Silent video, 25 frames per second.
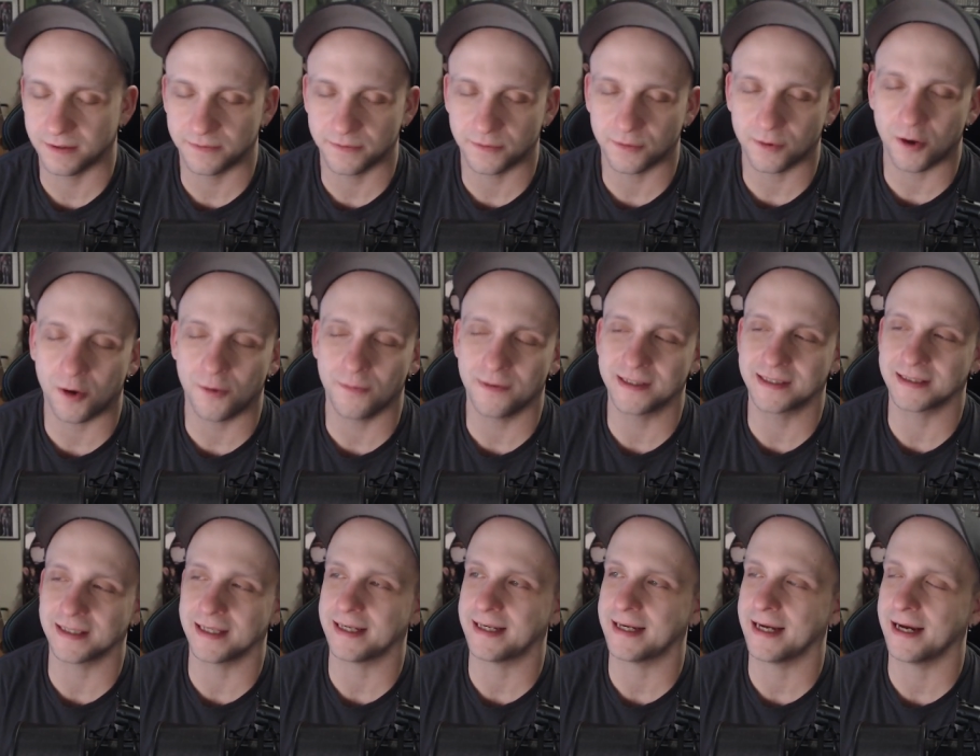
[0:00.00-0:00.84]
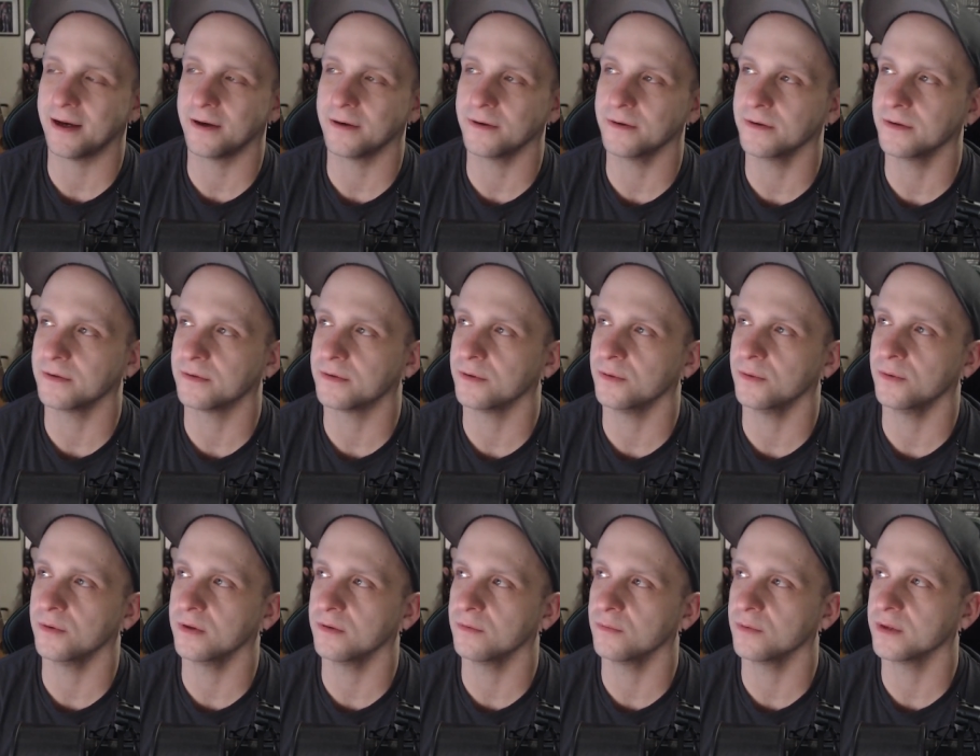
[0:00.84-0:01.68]
they're always like
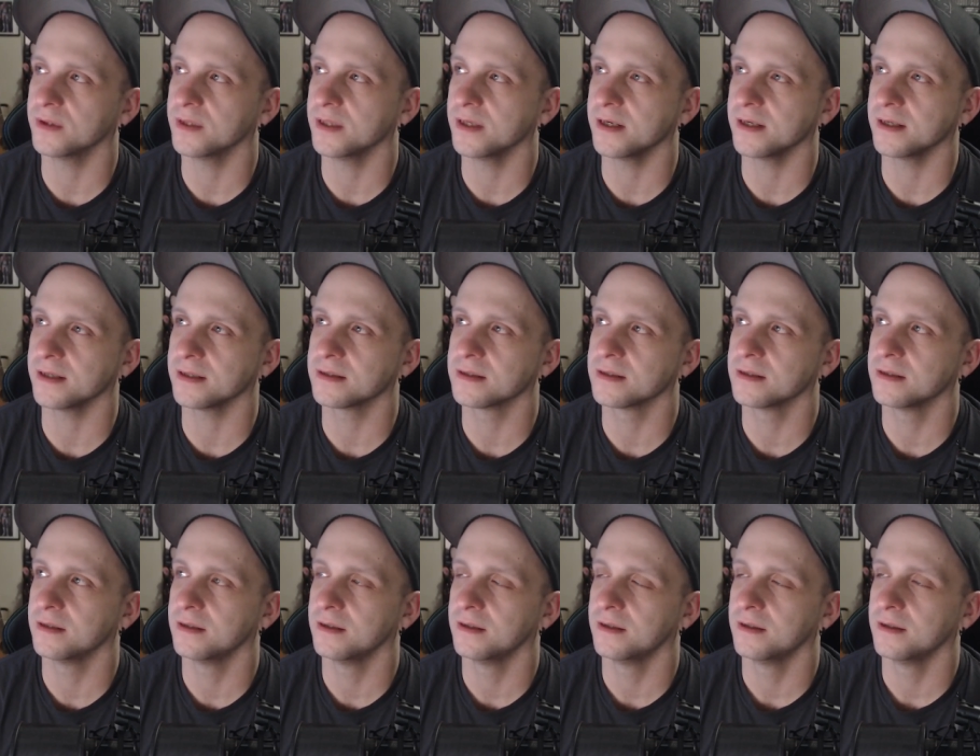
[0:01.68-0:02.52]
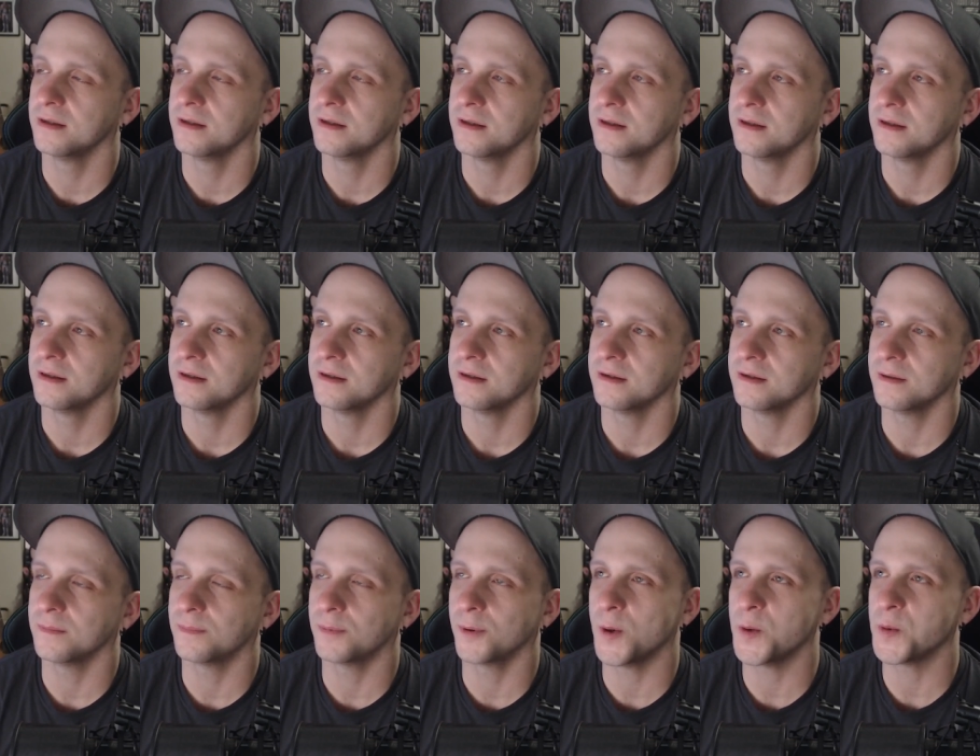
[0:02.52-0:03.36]
counterintuitive with things
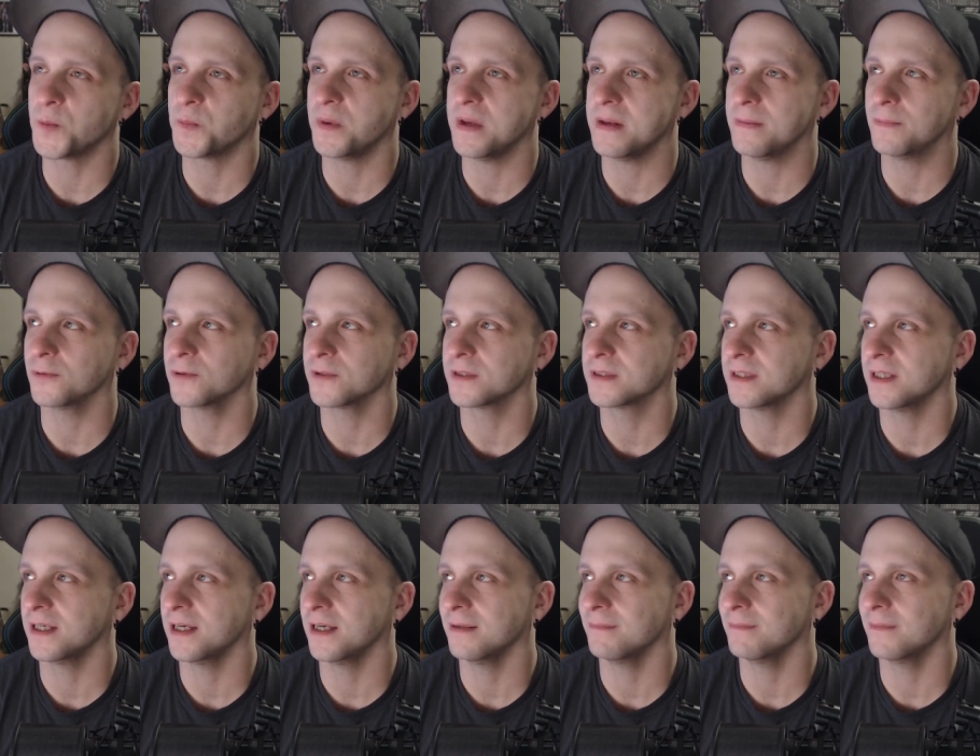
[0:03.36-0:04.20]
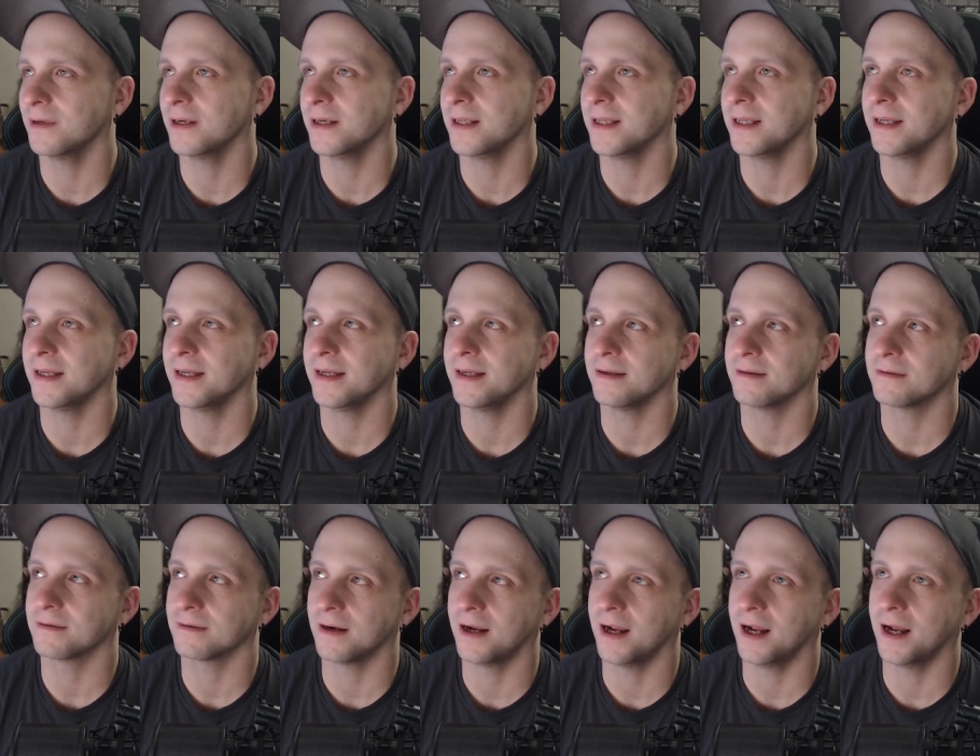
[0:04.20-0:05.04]
the broke people saying money ain't
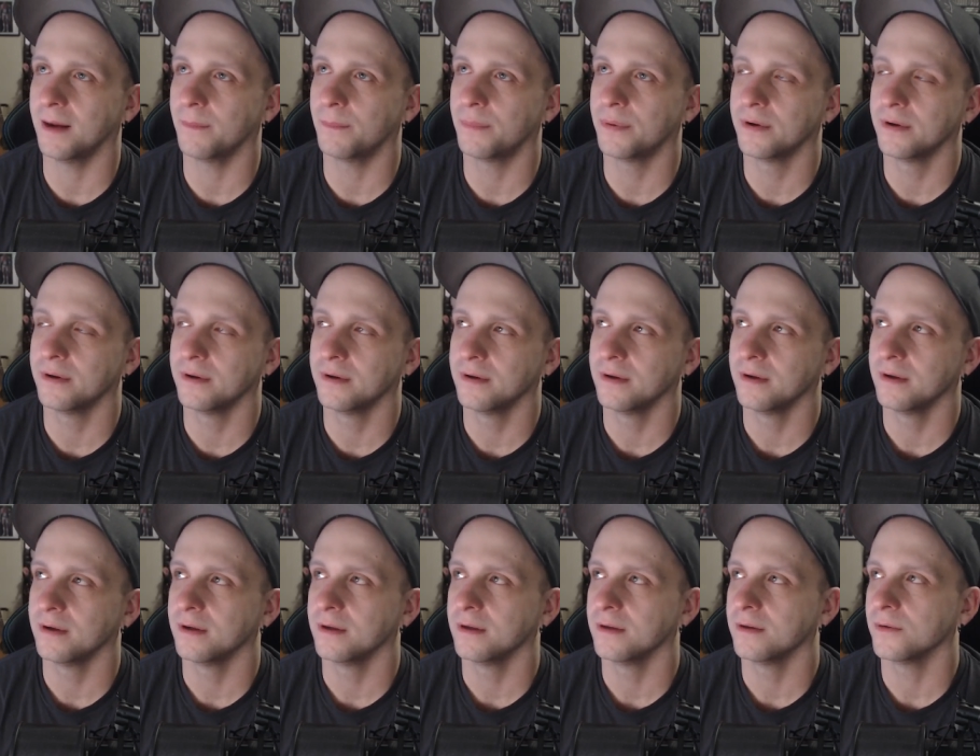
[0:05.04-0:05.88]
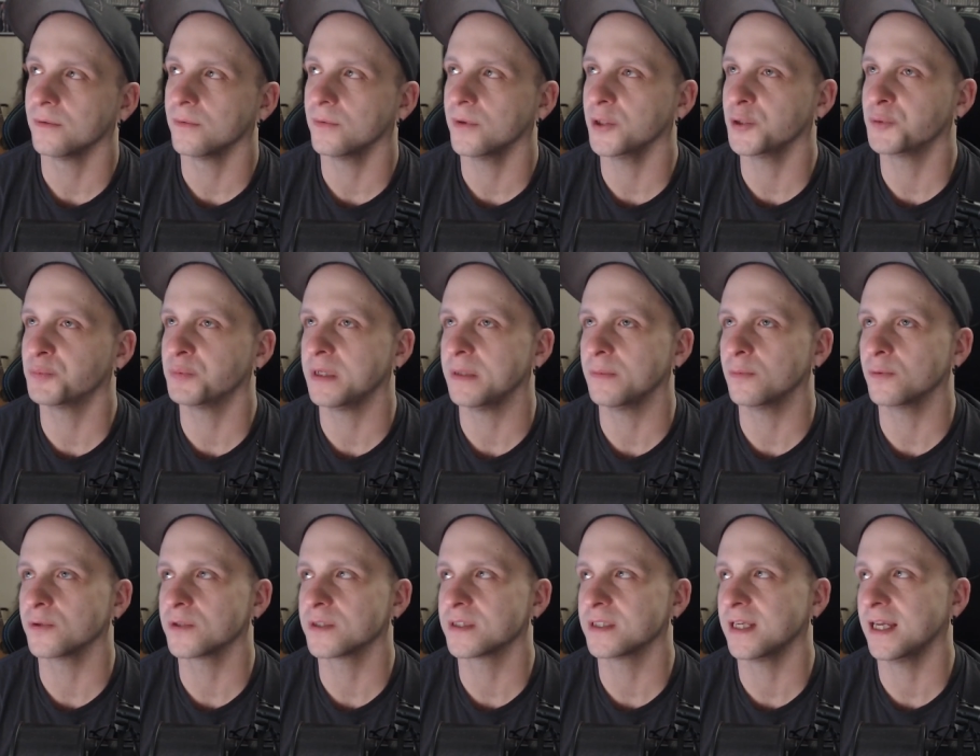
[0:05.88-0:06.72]
crap. The rich
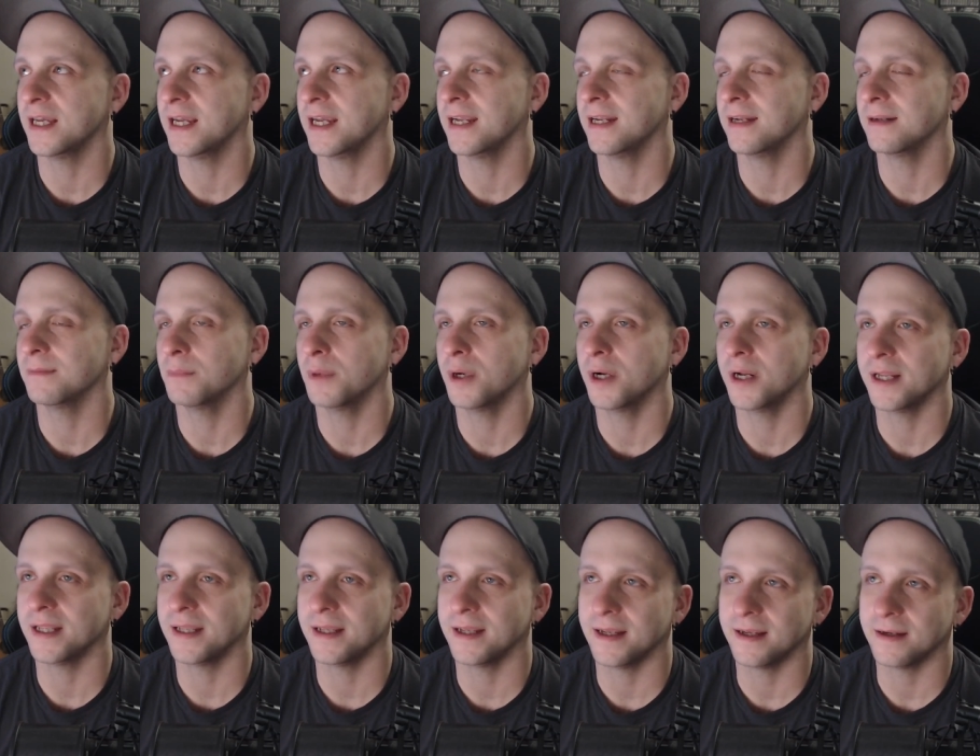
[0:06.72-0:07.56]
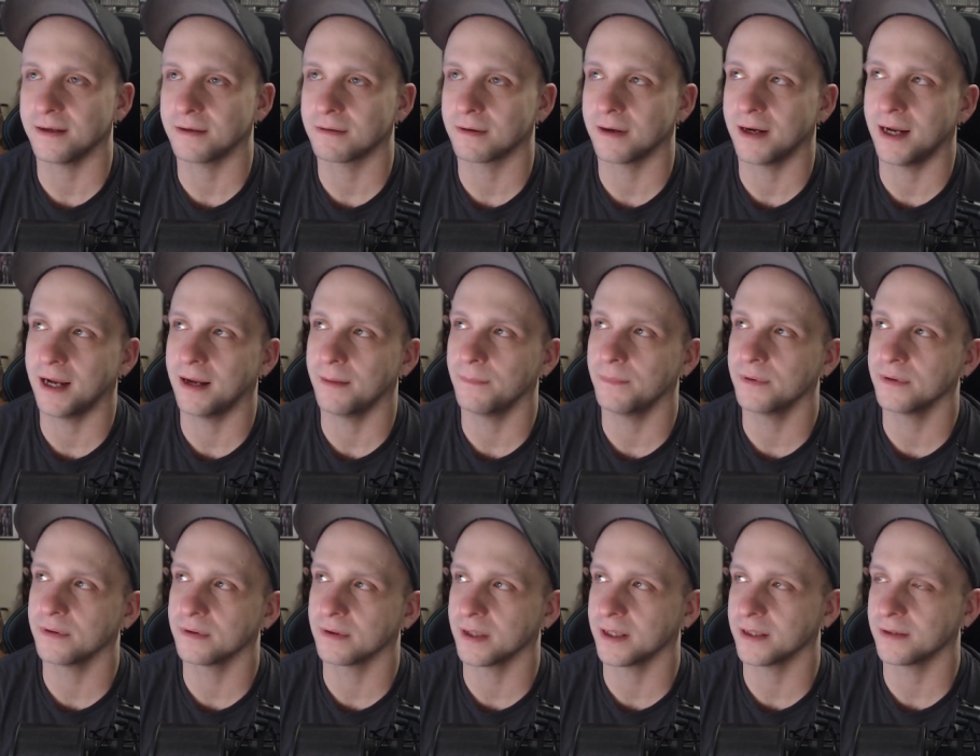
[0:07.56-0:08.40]
people saying money ain't crap.
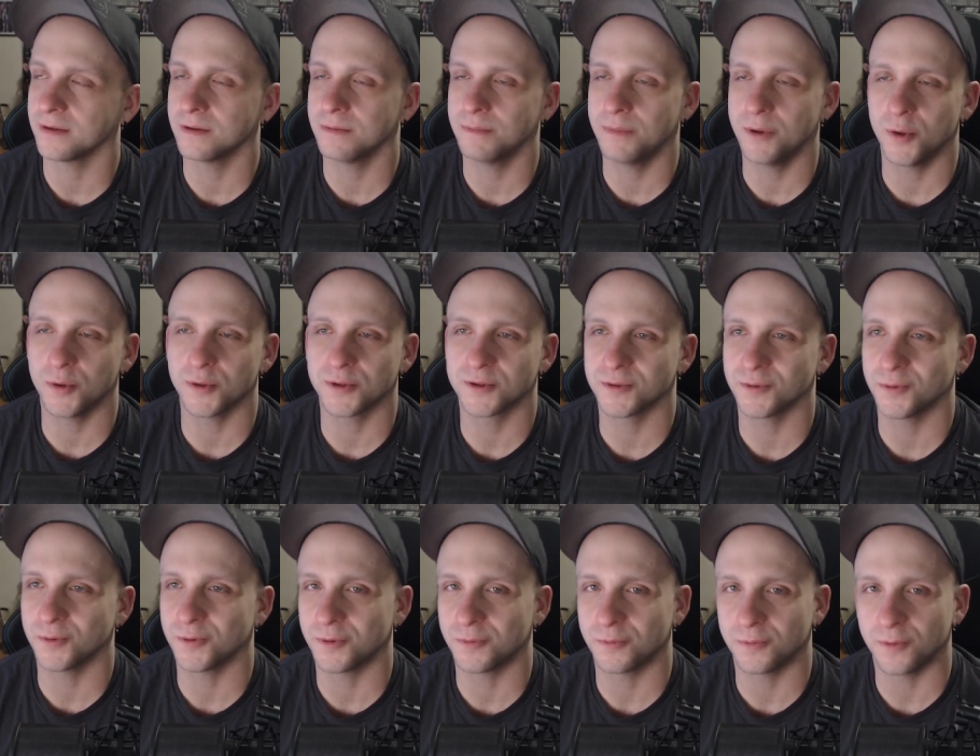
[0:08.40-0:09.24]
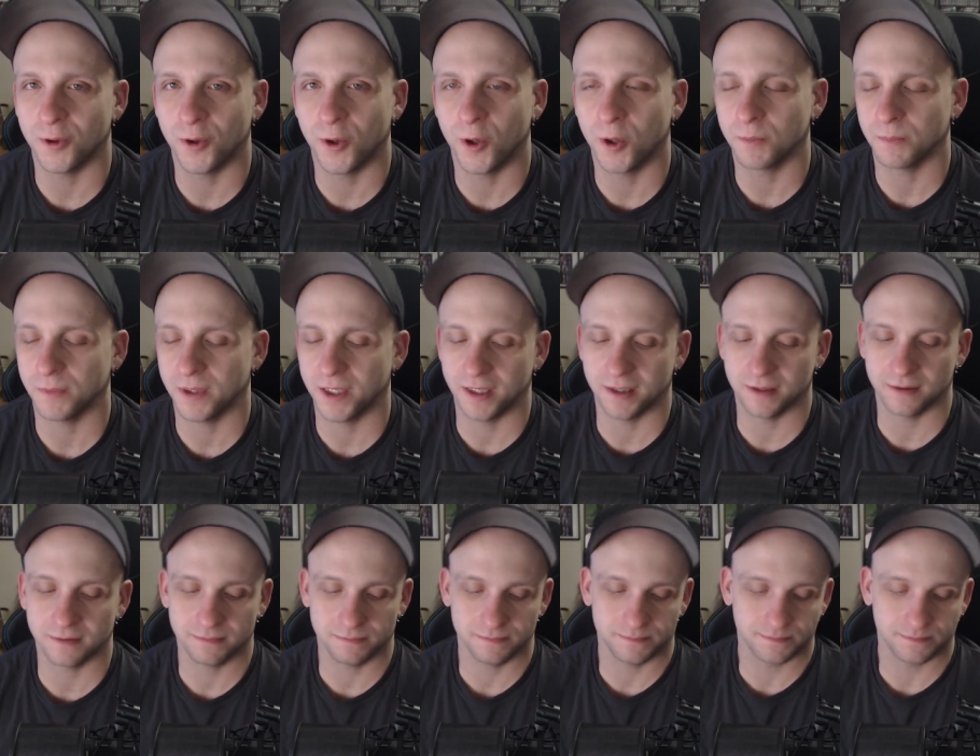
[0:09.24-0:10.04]
Like they're both sort of wrong, man.